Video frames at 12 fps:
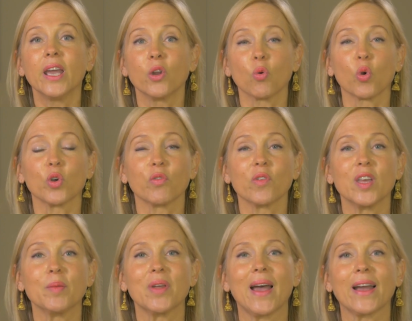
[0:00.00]
in order for
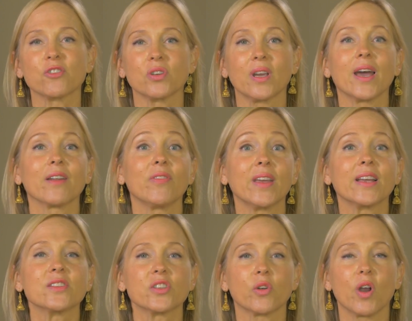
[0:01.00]
them to actually kind of
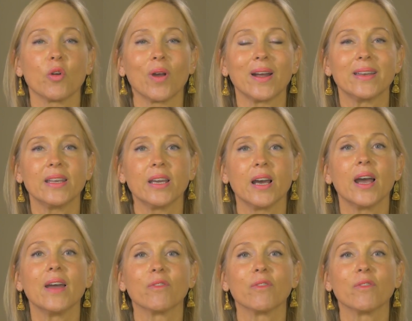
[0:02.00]
think it's their own idea